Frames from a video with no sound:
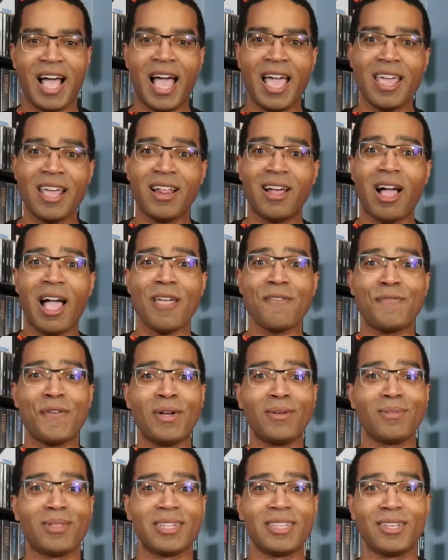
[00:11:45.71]
I
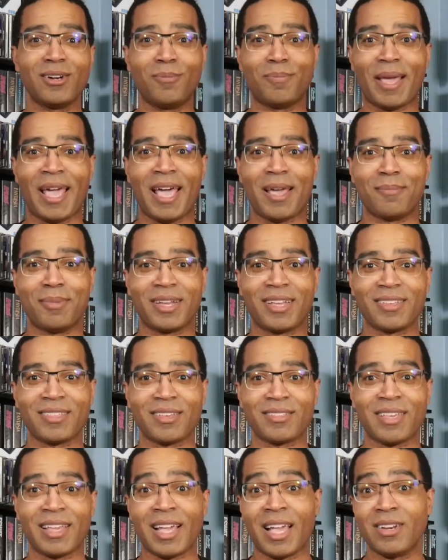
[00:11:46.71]
felt a little bad because I
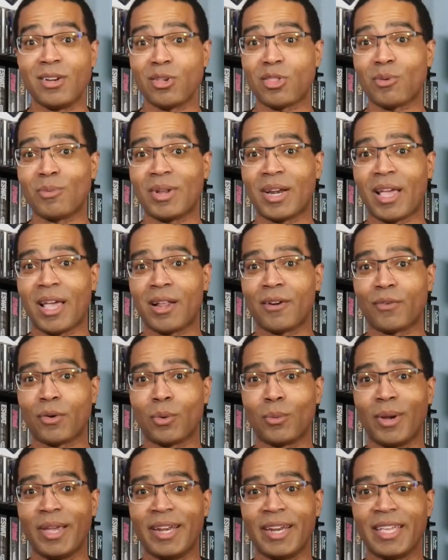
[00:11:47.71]
was like, I know she went out of her
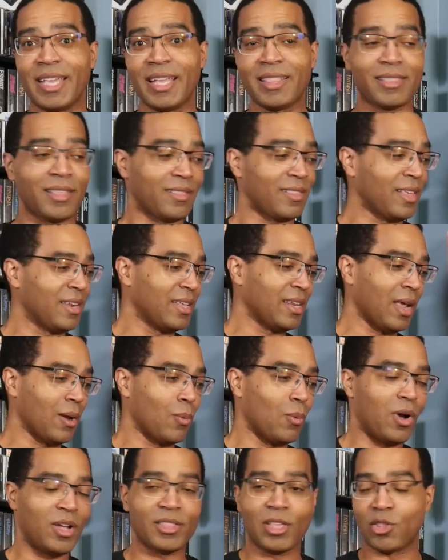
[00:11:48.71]
way to get this, and then I
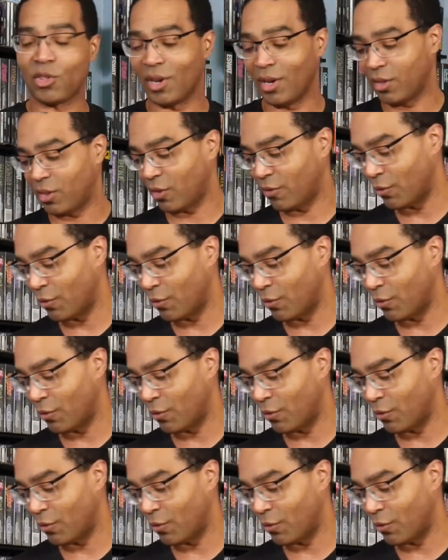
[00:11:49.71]
won the Genesis